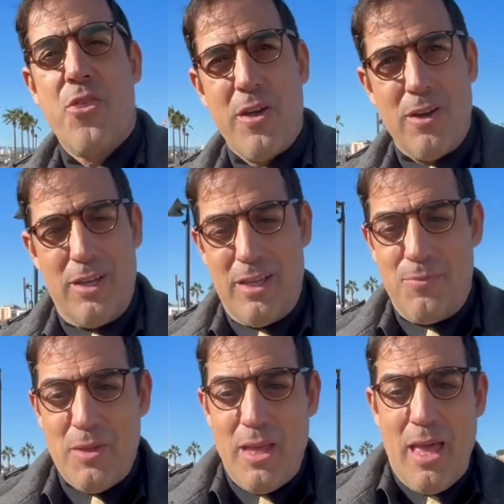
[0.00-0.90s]
Thirdly,
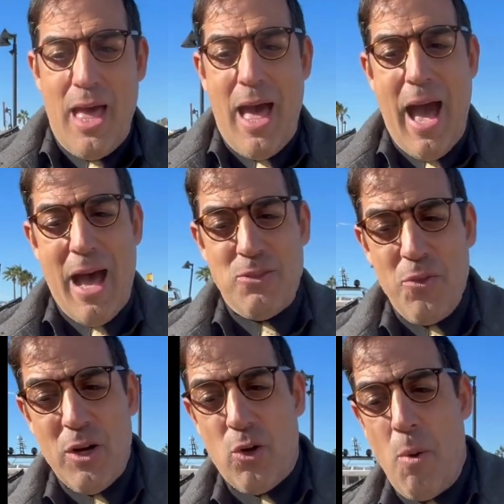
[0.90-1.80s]

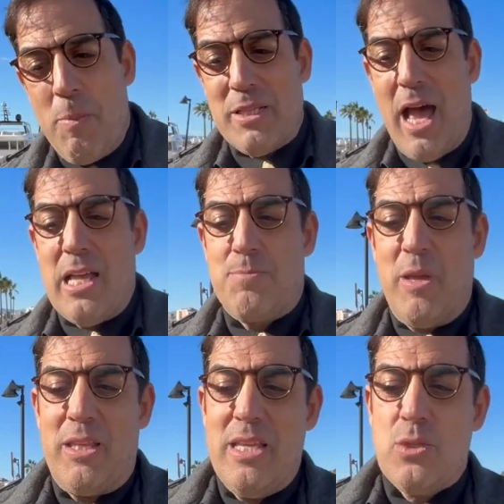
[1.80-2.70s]
another complex
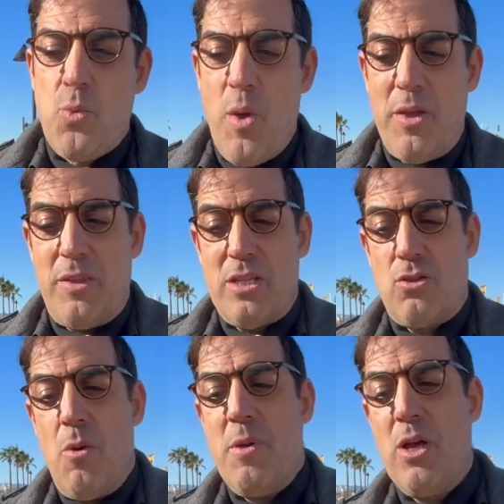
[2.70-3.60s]
aspect is whether the
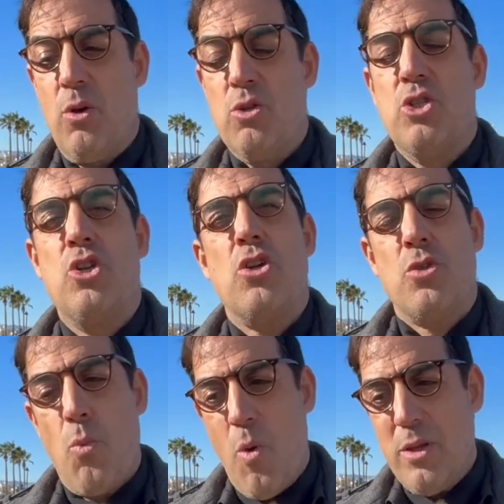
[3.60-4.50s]
scope includes
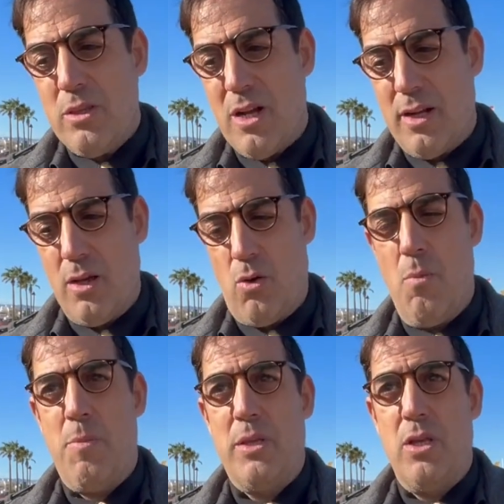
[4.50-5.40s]
just one target
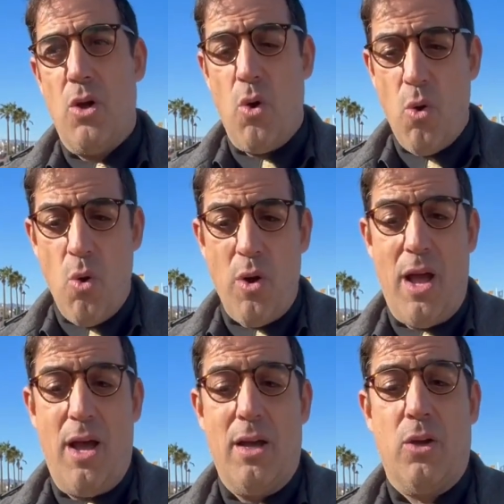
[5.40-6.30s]
company
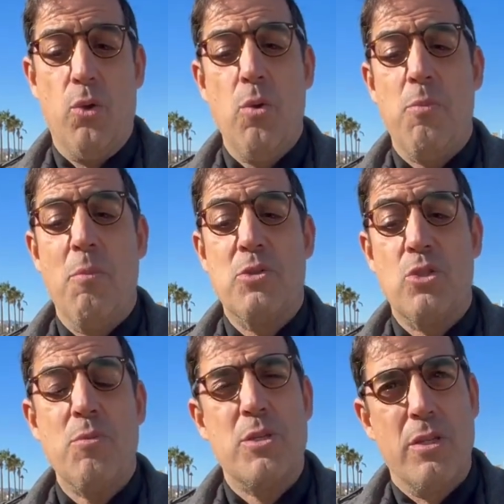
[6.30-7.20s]
or a group of
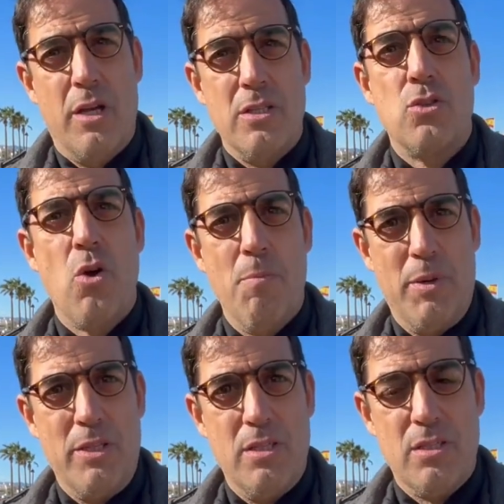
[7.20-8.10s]
subsidiaries
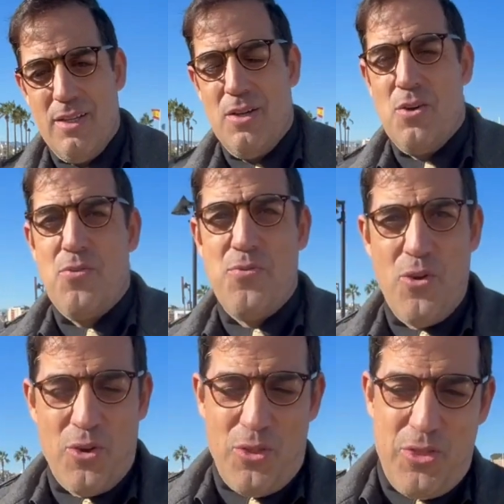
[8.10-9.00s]
companies.
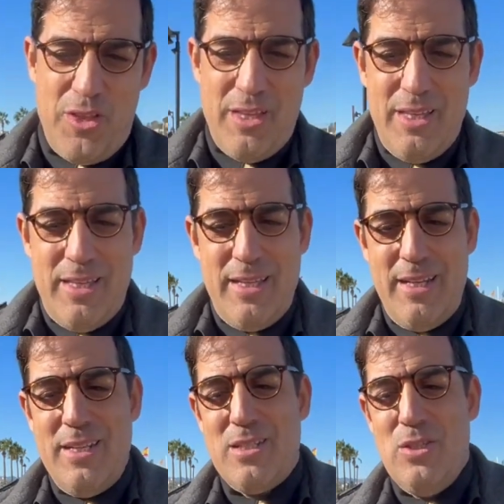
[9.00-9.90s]
Fourth,
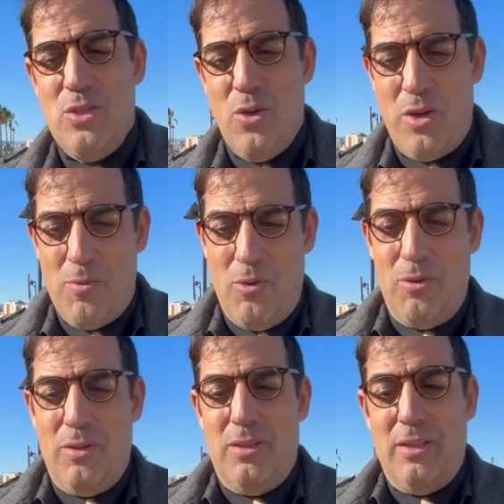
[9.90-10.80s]
it is
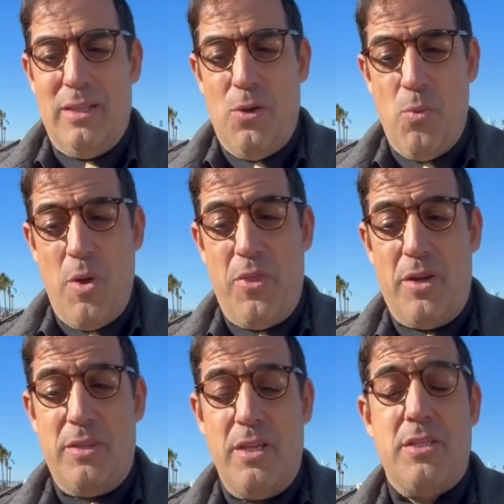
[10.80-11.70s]
notable
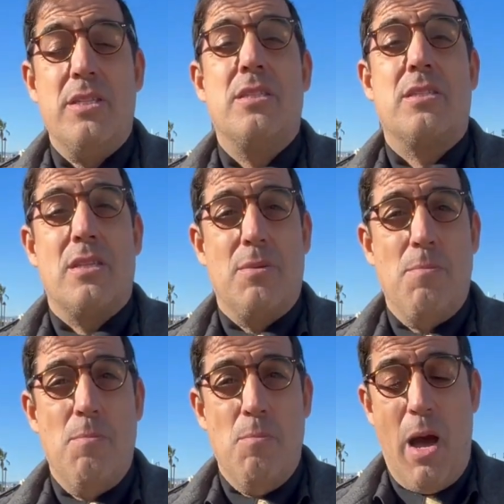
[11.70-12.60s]
whether this is
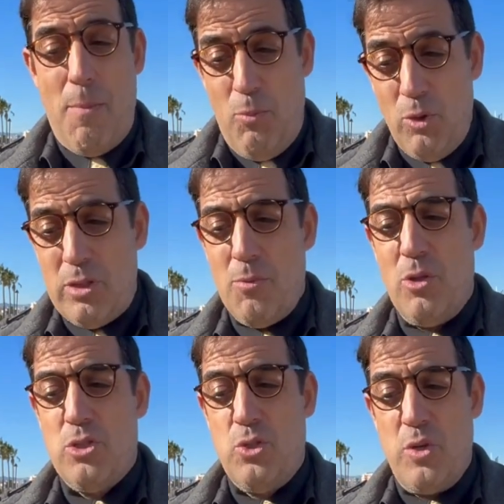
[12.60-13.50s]

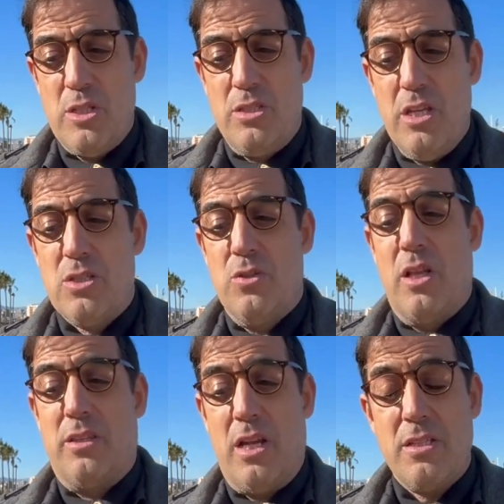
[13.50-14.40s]
multiple
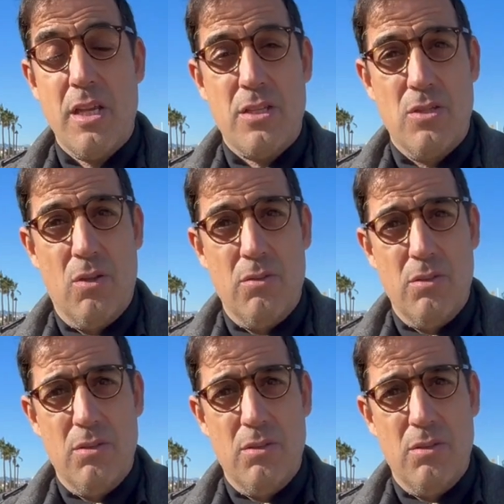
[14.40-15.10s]
jurisdictional transaction,